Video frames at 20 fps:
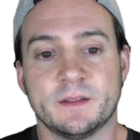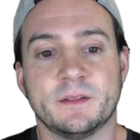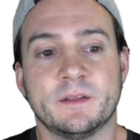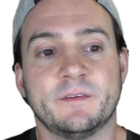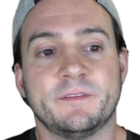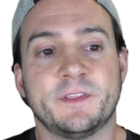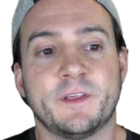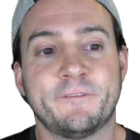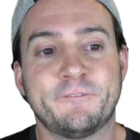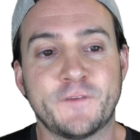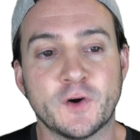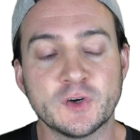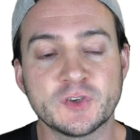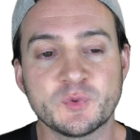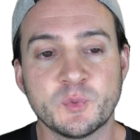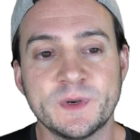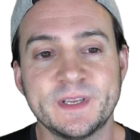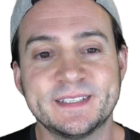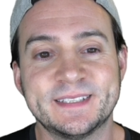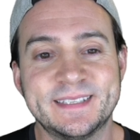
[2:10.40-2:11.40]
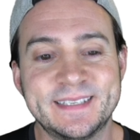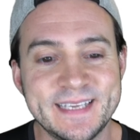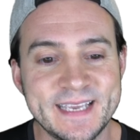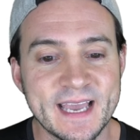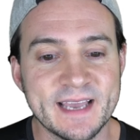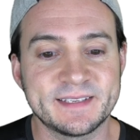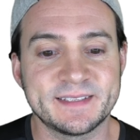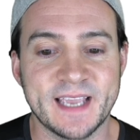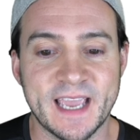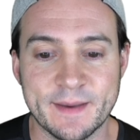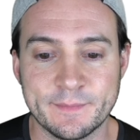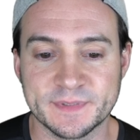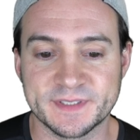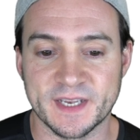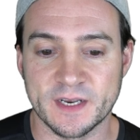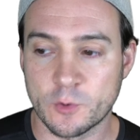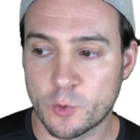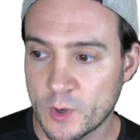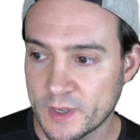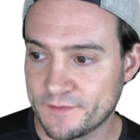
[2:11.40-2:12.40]
The first one is DS
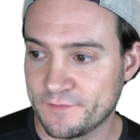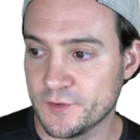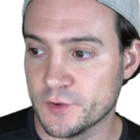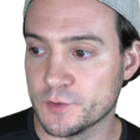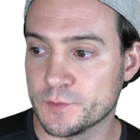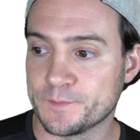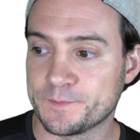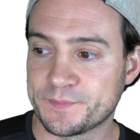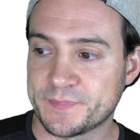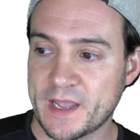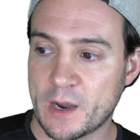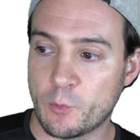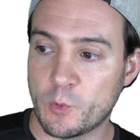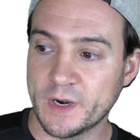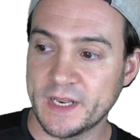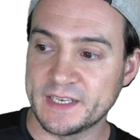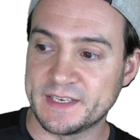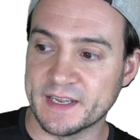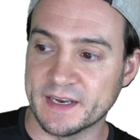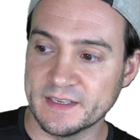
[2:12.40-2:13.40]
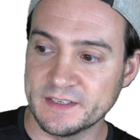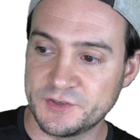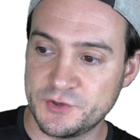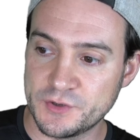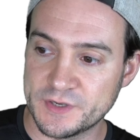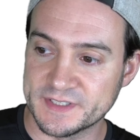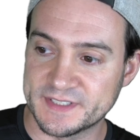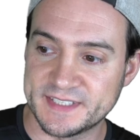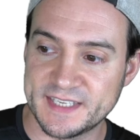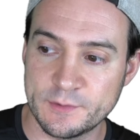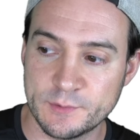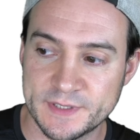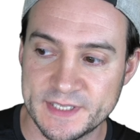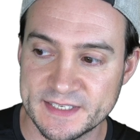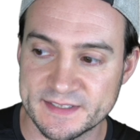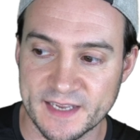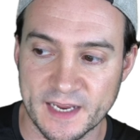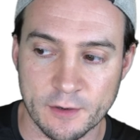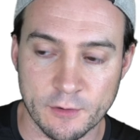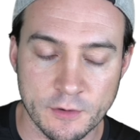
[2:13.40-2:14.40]
Amazon Quick View. Now what it does, you can see with these
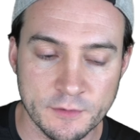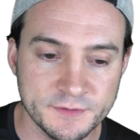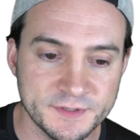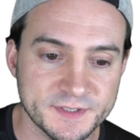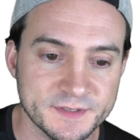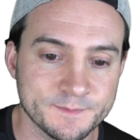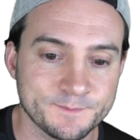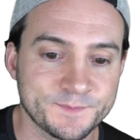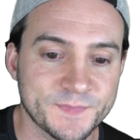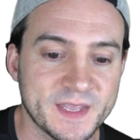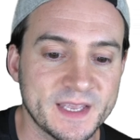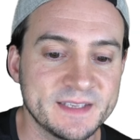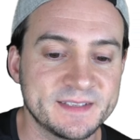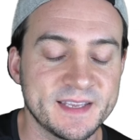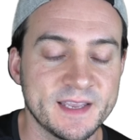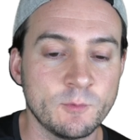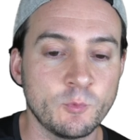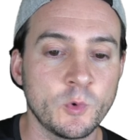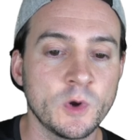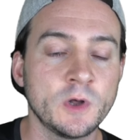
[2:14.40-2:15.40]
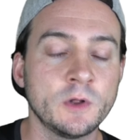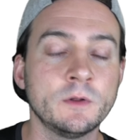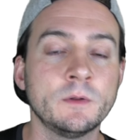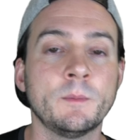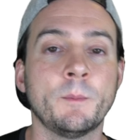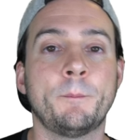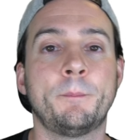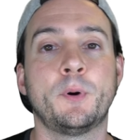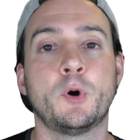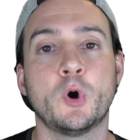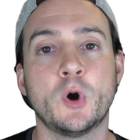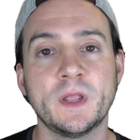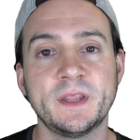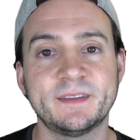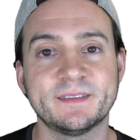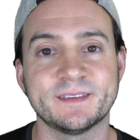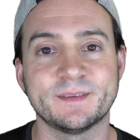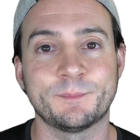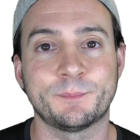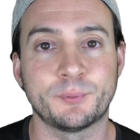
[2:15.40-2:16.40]
arrows, is it will put
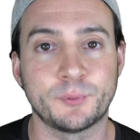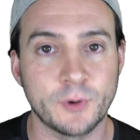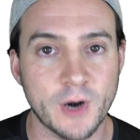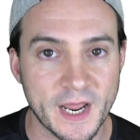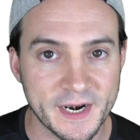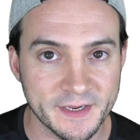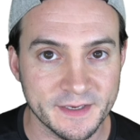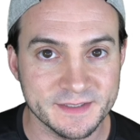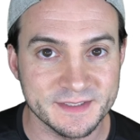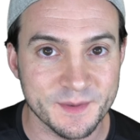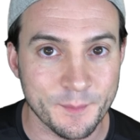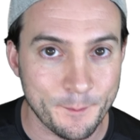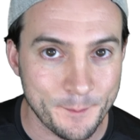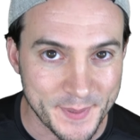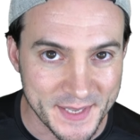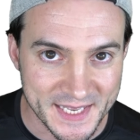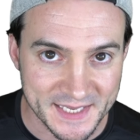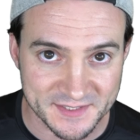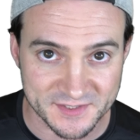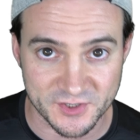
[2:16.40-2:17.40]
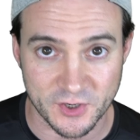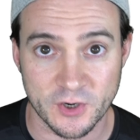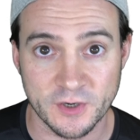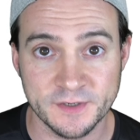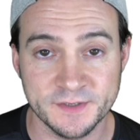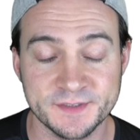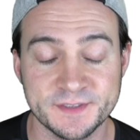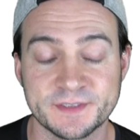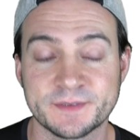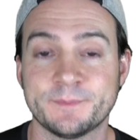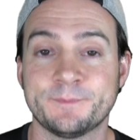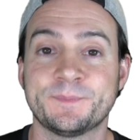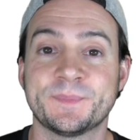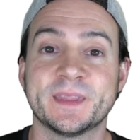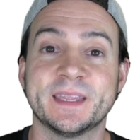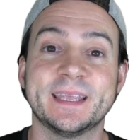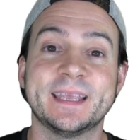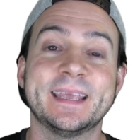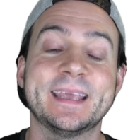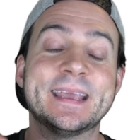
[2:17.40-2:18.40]
product BSRs
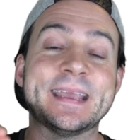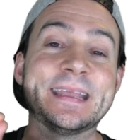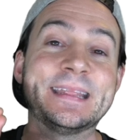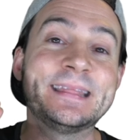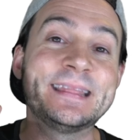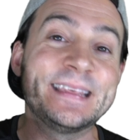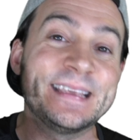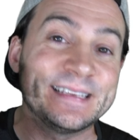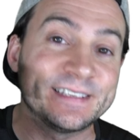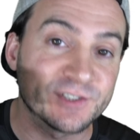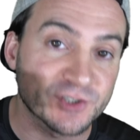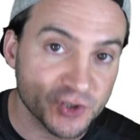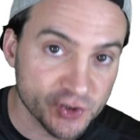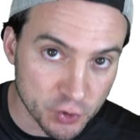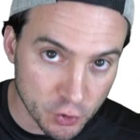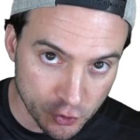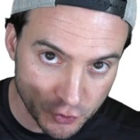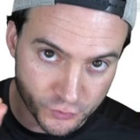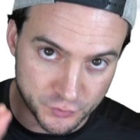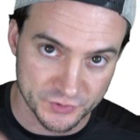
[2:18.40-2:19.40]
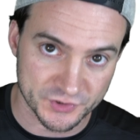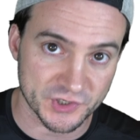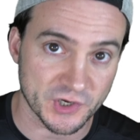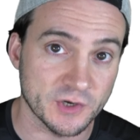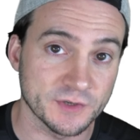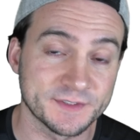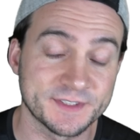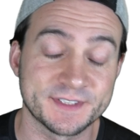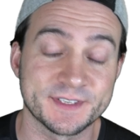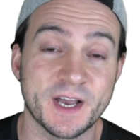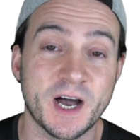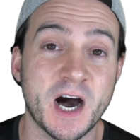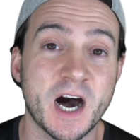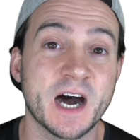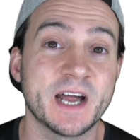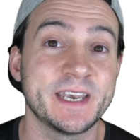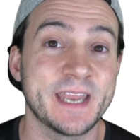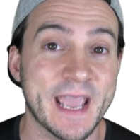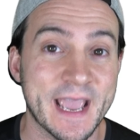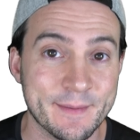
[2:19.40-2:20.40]
in the search results
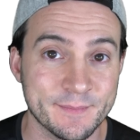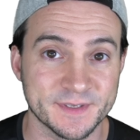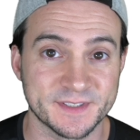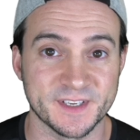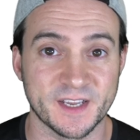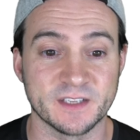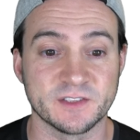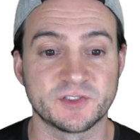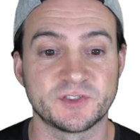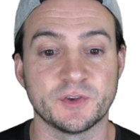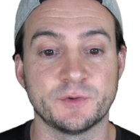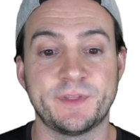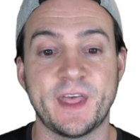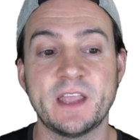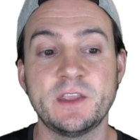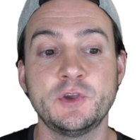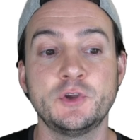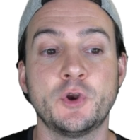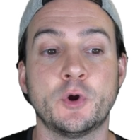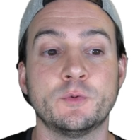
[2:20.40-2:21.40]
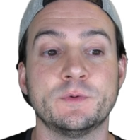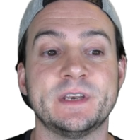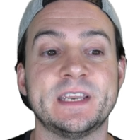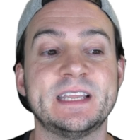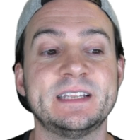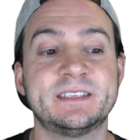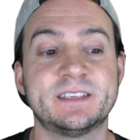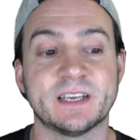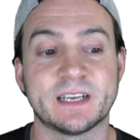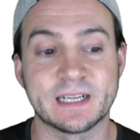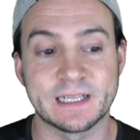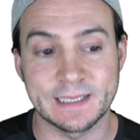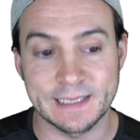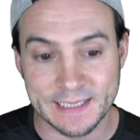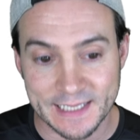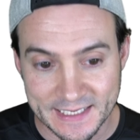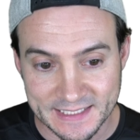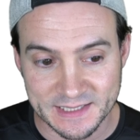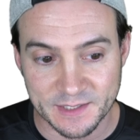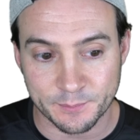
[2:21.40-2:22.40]
on Amazon. So then you don't need to
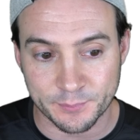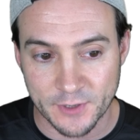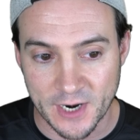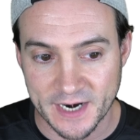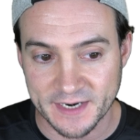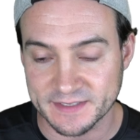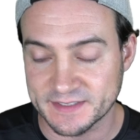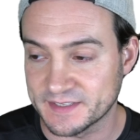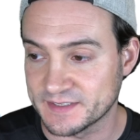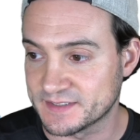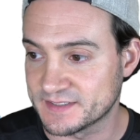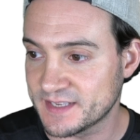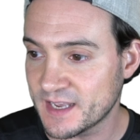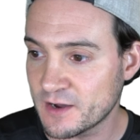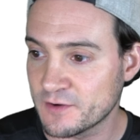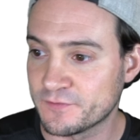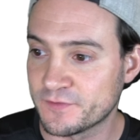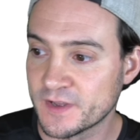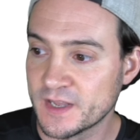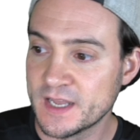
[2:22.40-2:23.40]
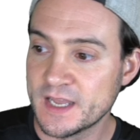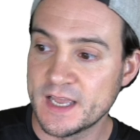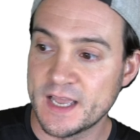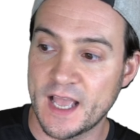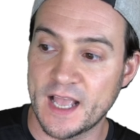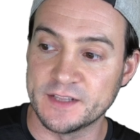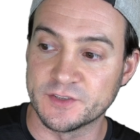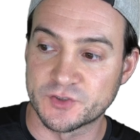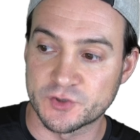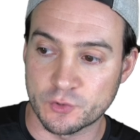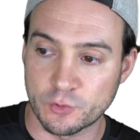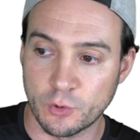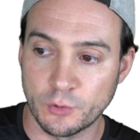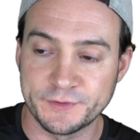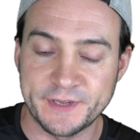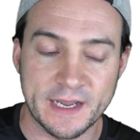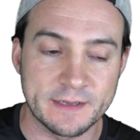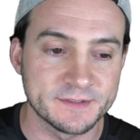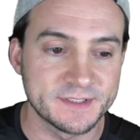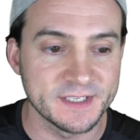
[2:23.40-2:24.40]
click the product itself and scroll
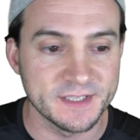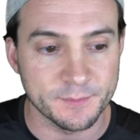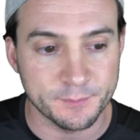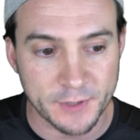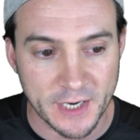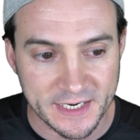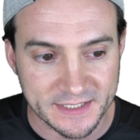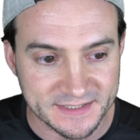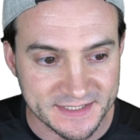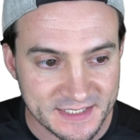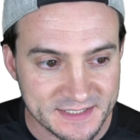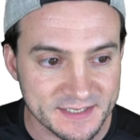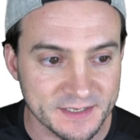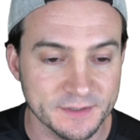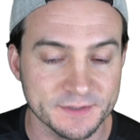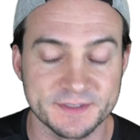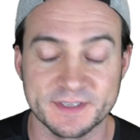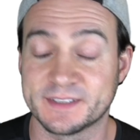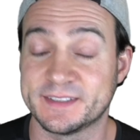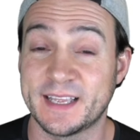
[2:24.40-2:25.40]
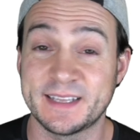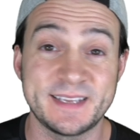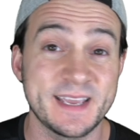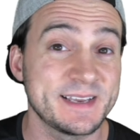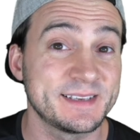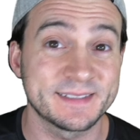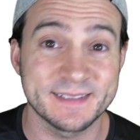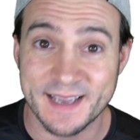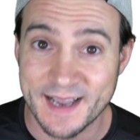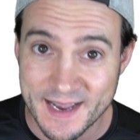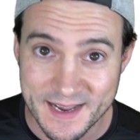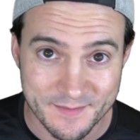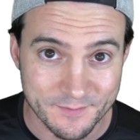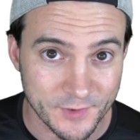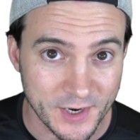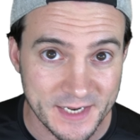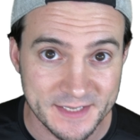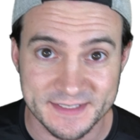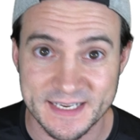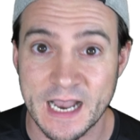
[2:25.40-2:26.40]
down to the product details because that takes time,
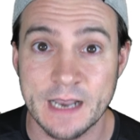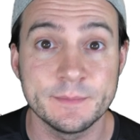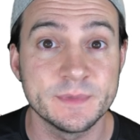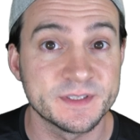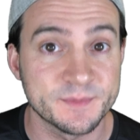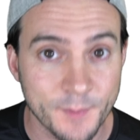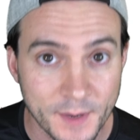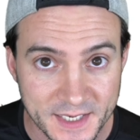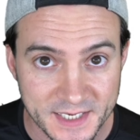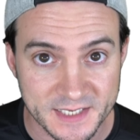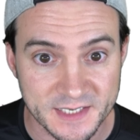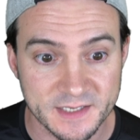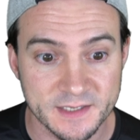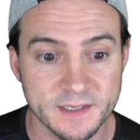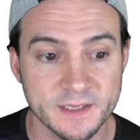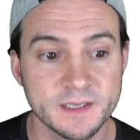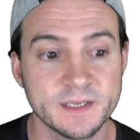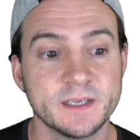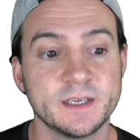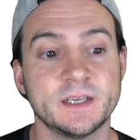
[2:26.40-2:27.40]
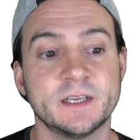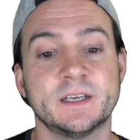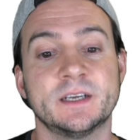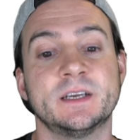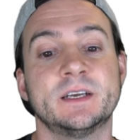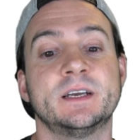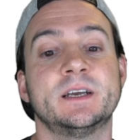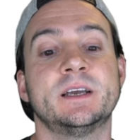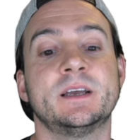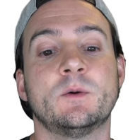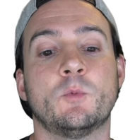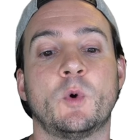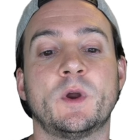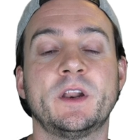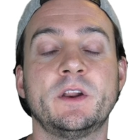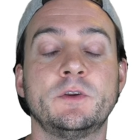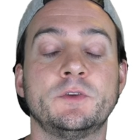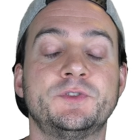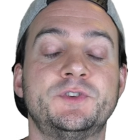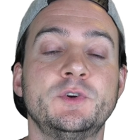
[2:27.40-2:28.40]
right? Time is money. What
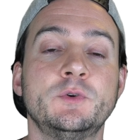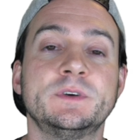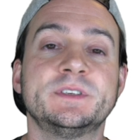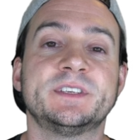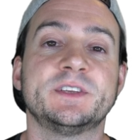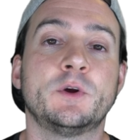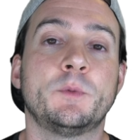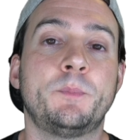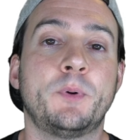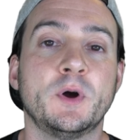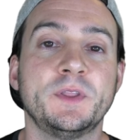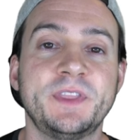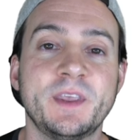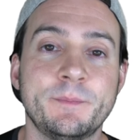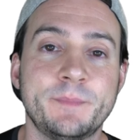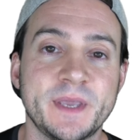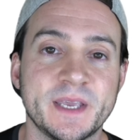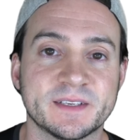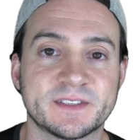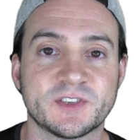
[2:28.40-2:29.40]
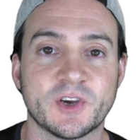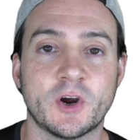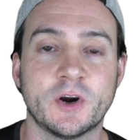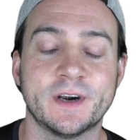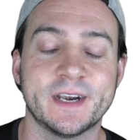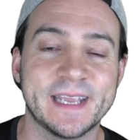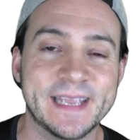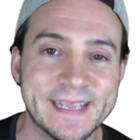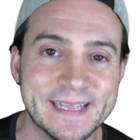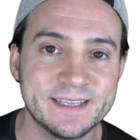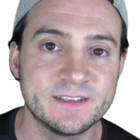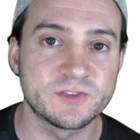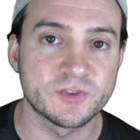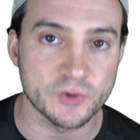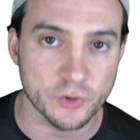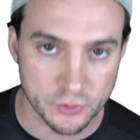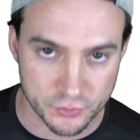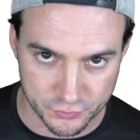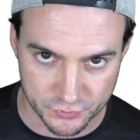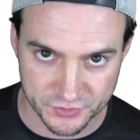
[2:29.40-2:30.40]
it'll do is it'll put the BSR in
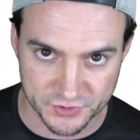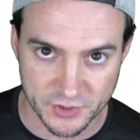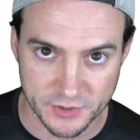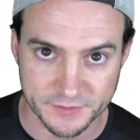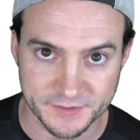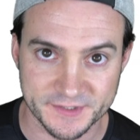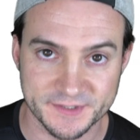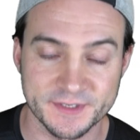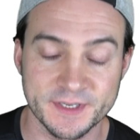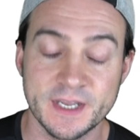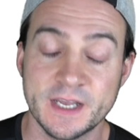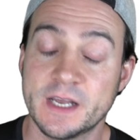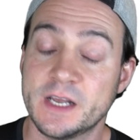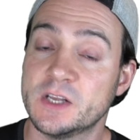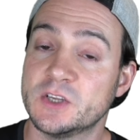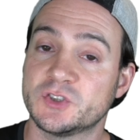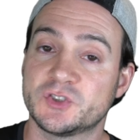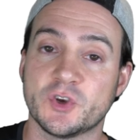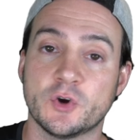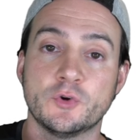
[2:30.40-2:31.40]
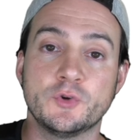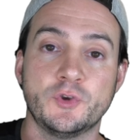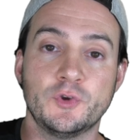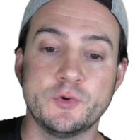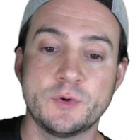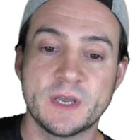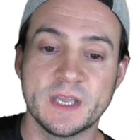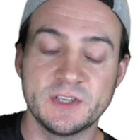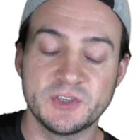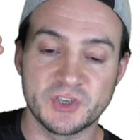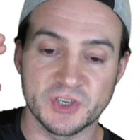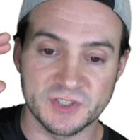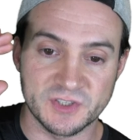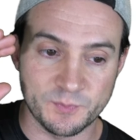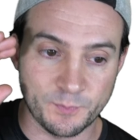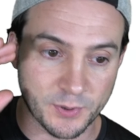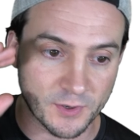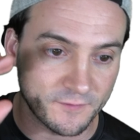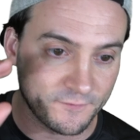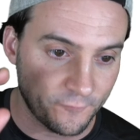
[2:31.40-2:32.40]
search results. So you can just
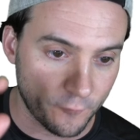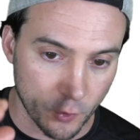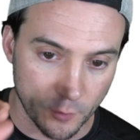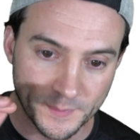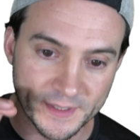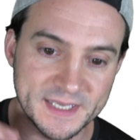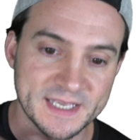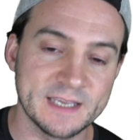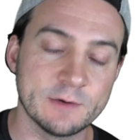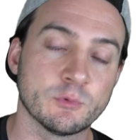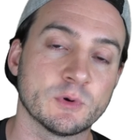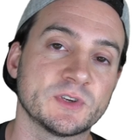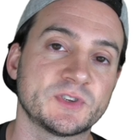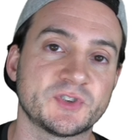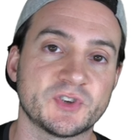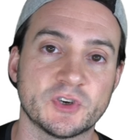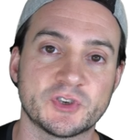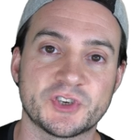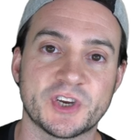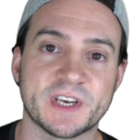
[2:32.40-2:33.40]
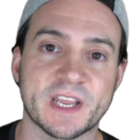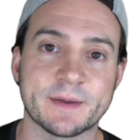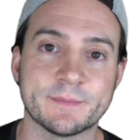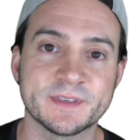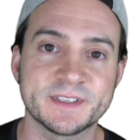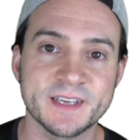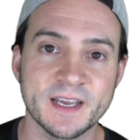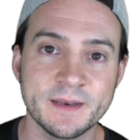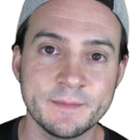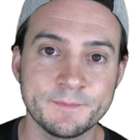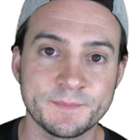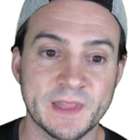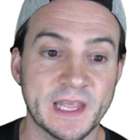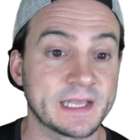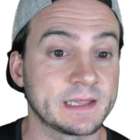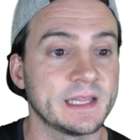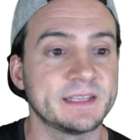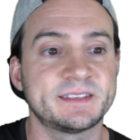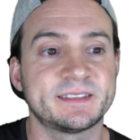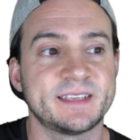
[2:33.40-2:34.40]
perform a keyword search on Amazon. Like
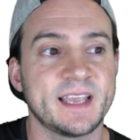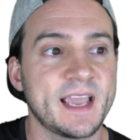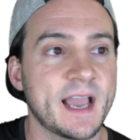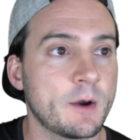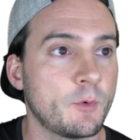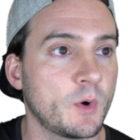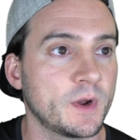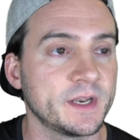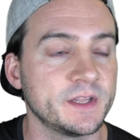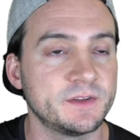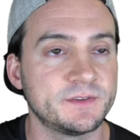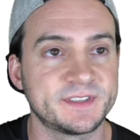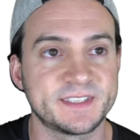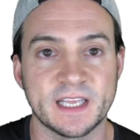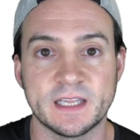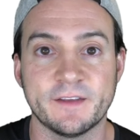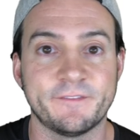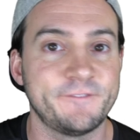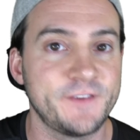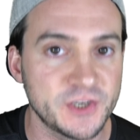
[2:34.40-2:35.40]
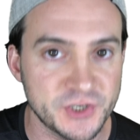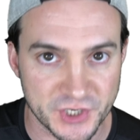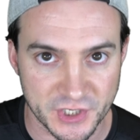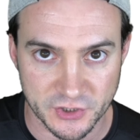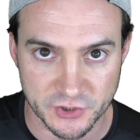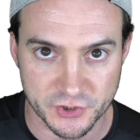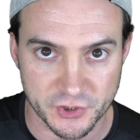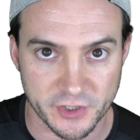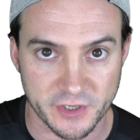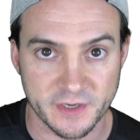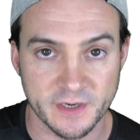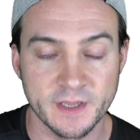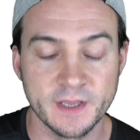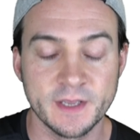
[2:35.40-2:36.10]
let's say I want to sell a fishing shirt.